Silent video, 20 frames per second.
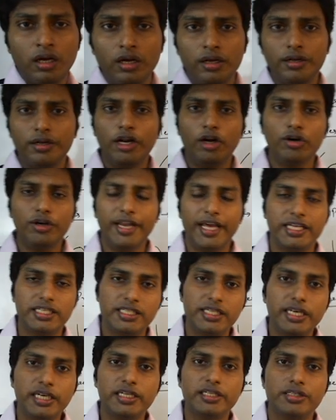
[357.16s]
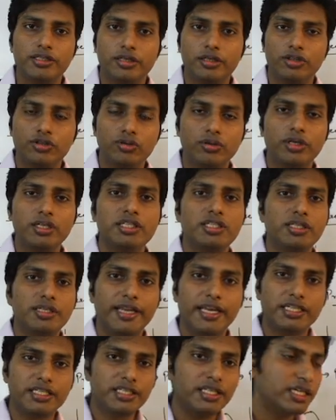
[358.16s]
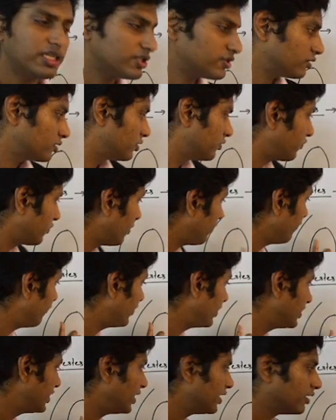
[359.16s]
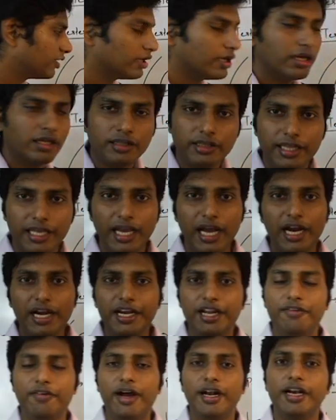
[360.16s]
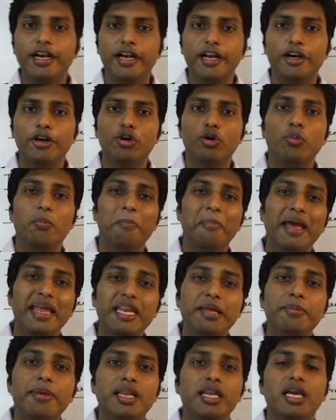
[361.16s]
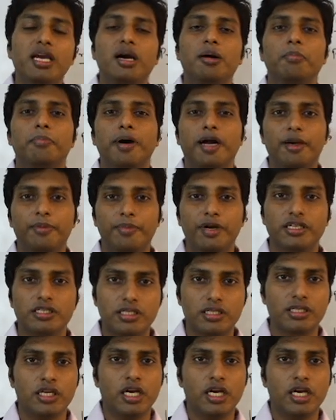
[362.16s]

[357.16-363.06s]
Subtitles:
Now testes, students, testes from within, they are divided into many compartments.